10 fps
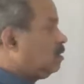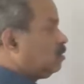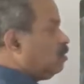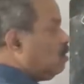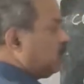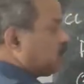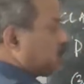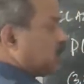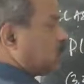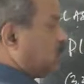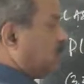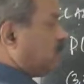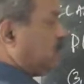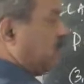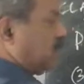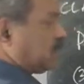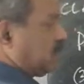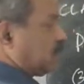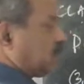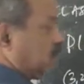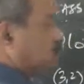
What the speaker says: No distance on the y-axis,